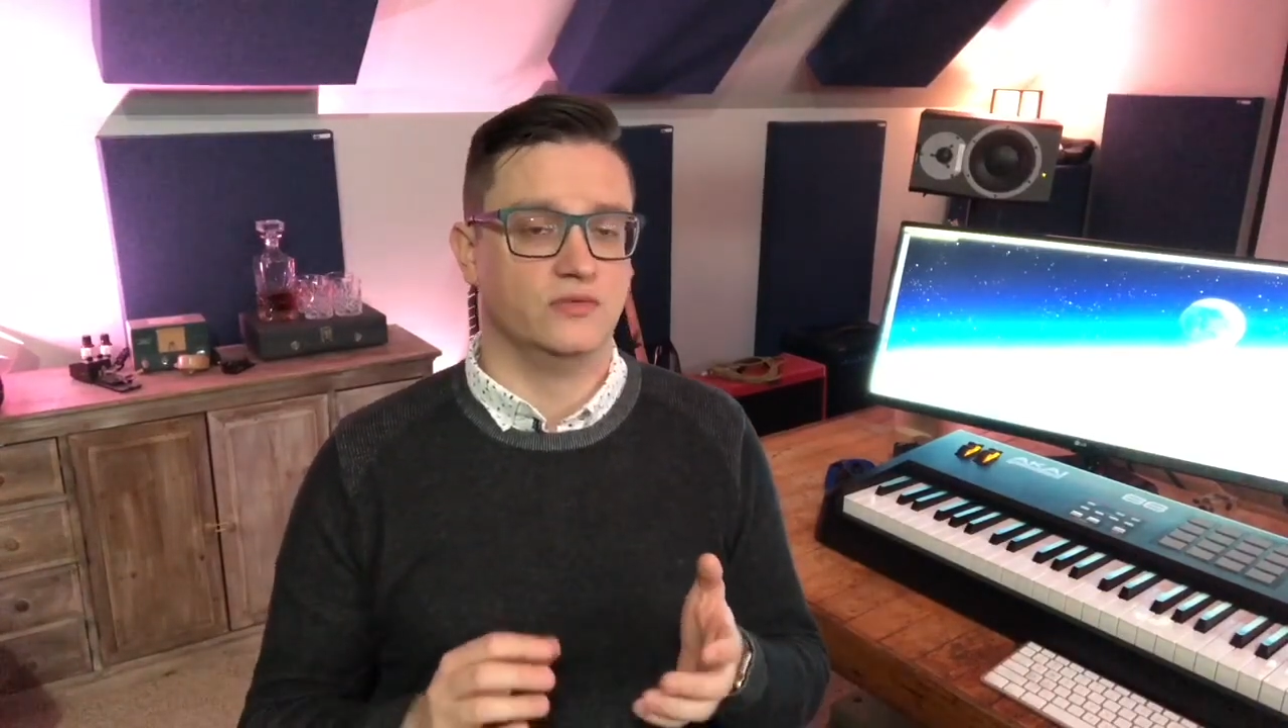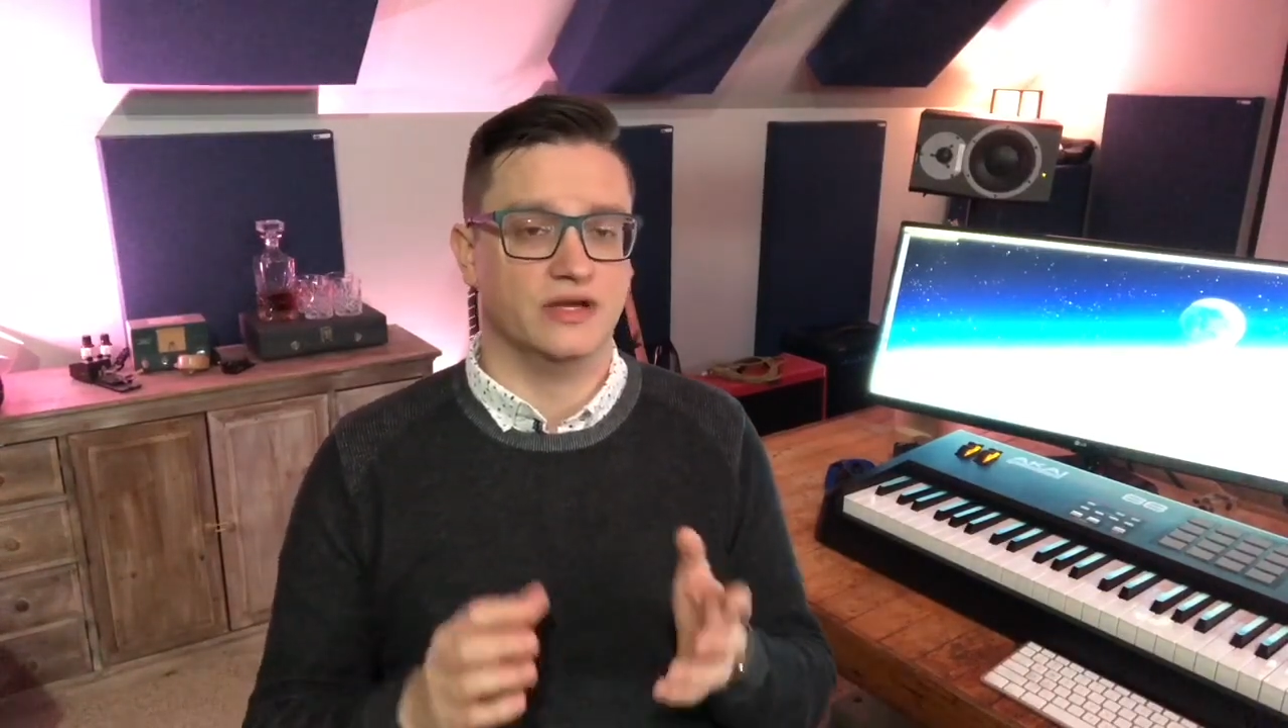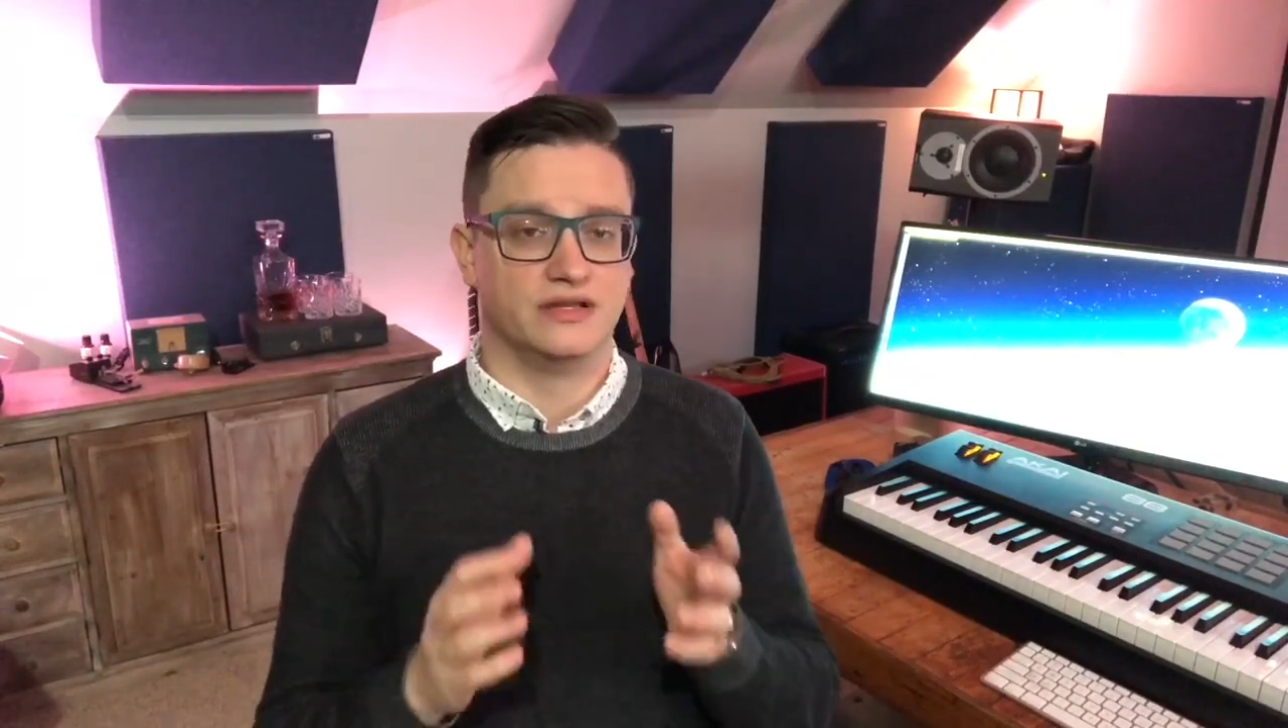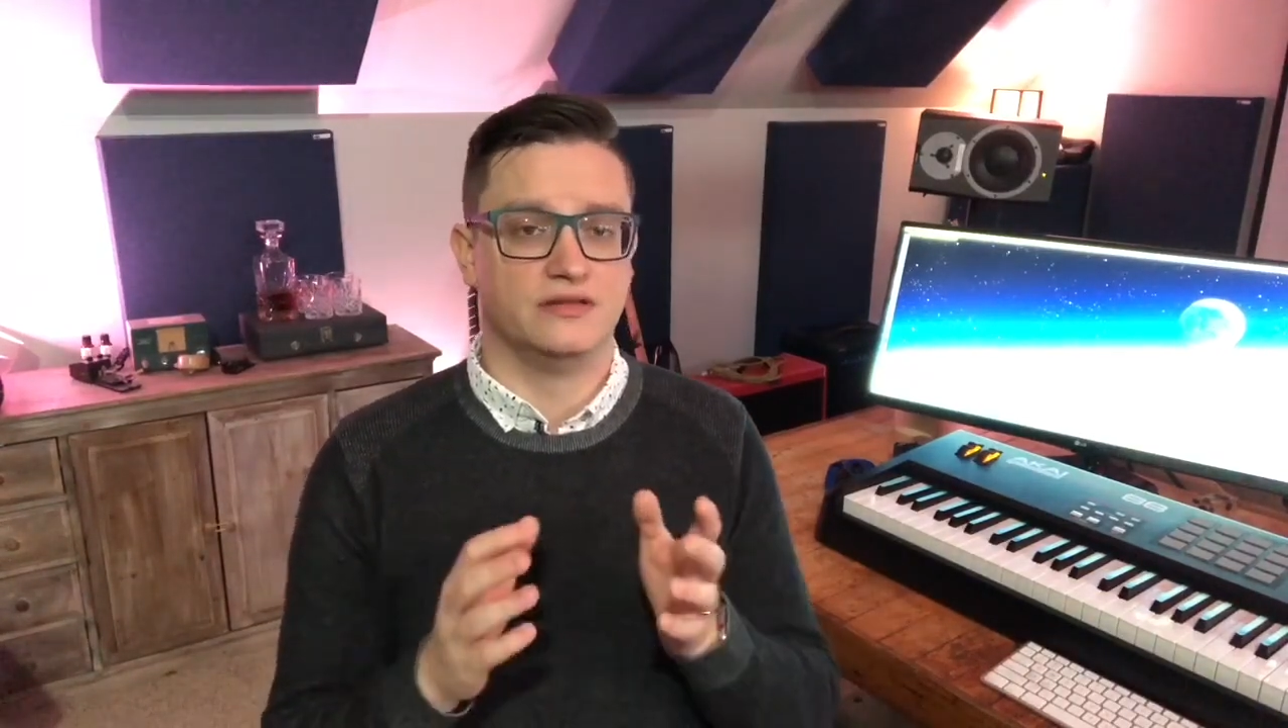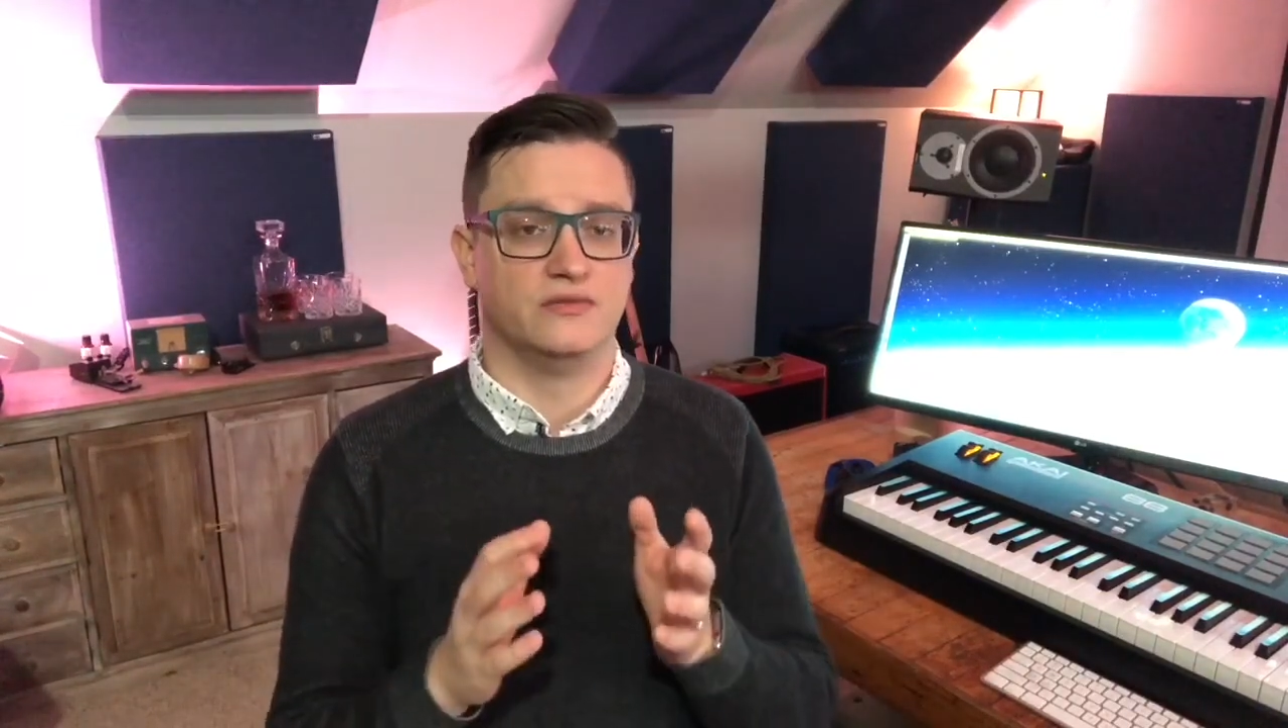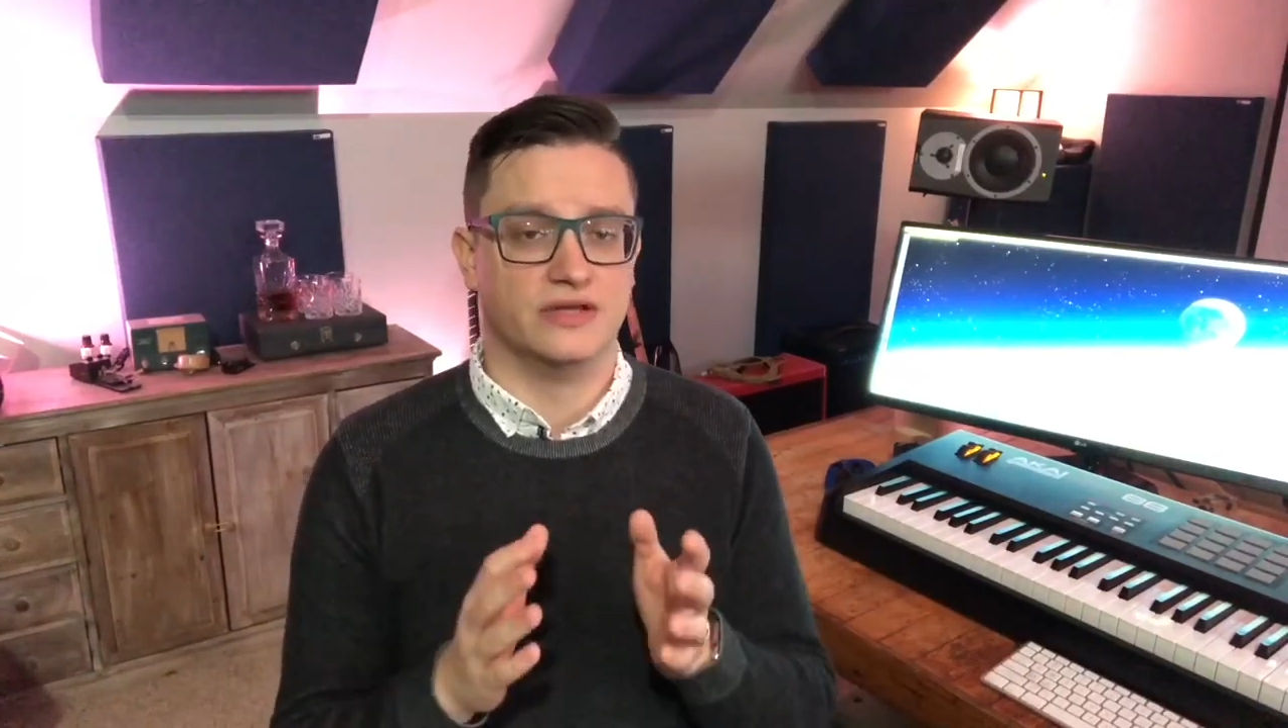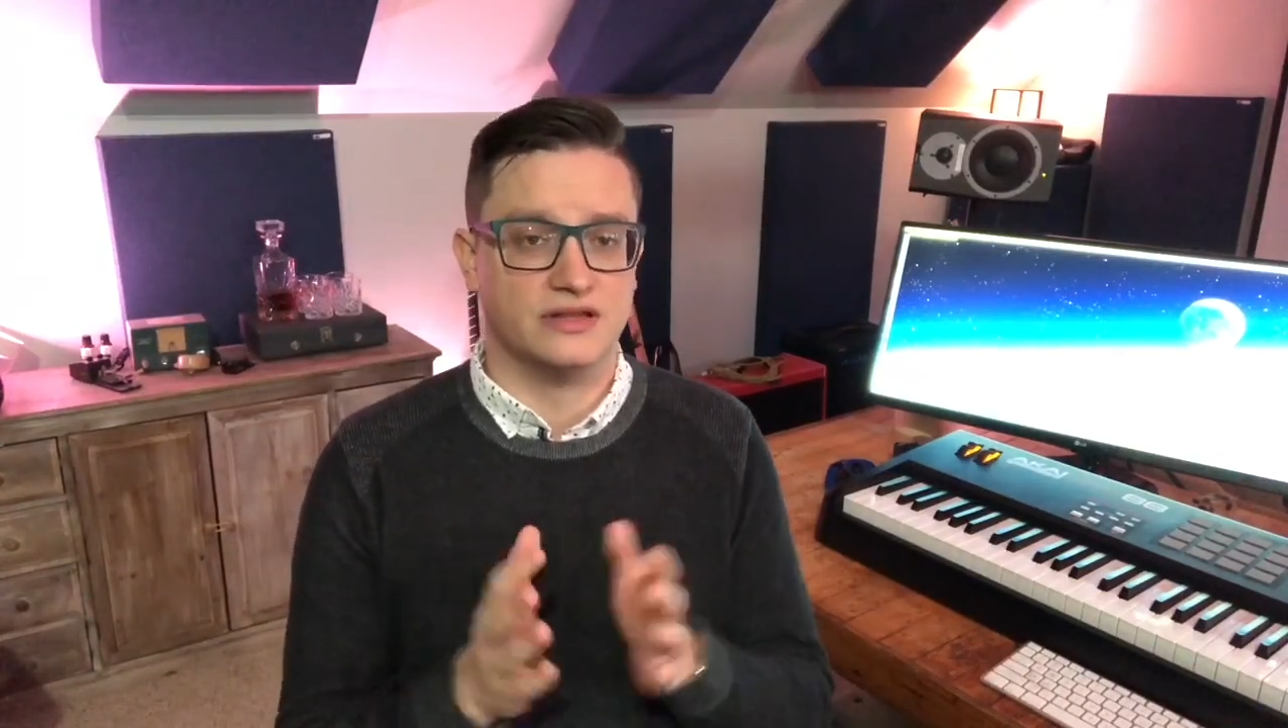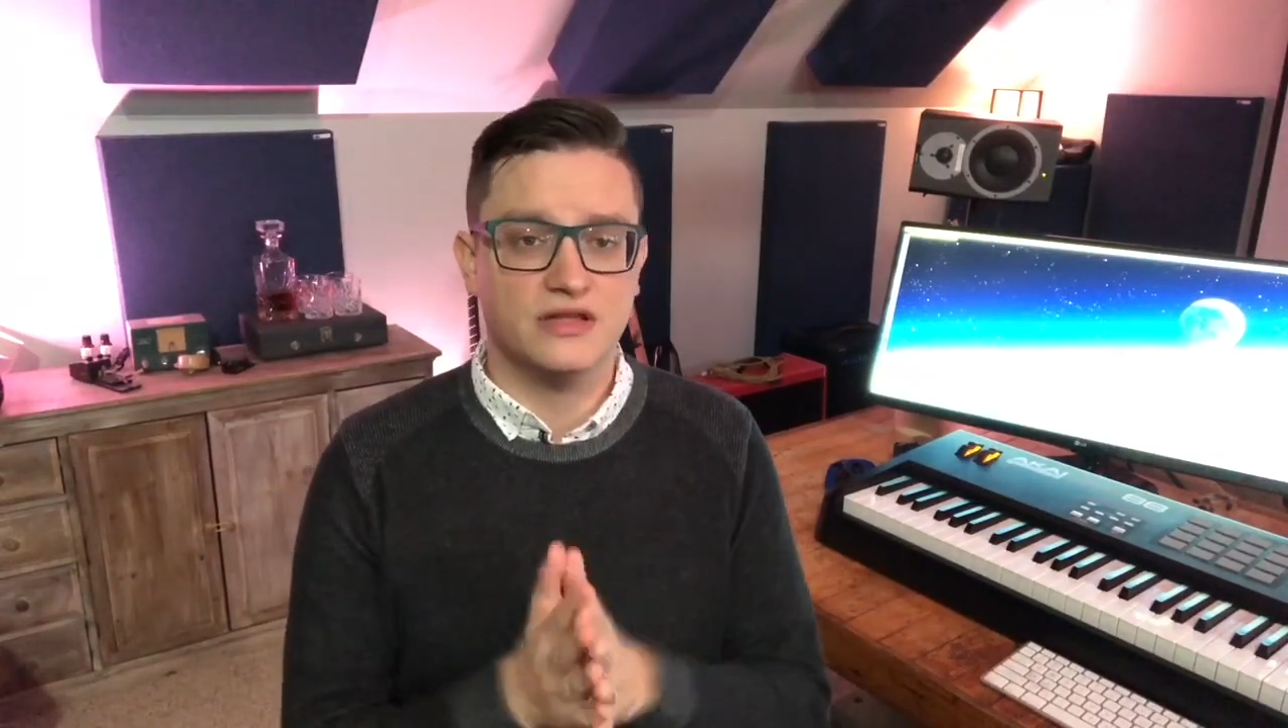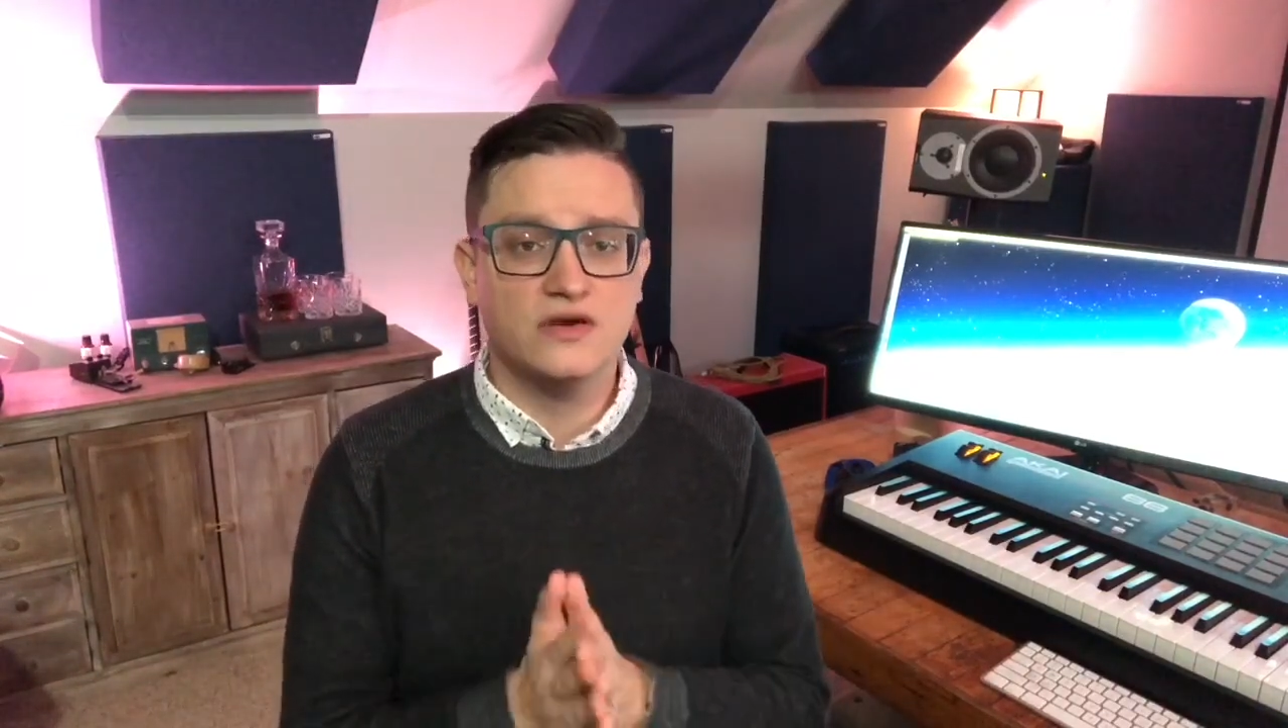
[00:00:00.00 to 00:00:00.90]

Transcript: with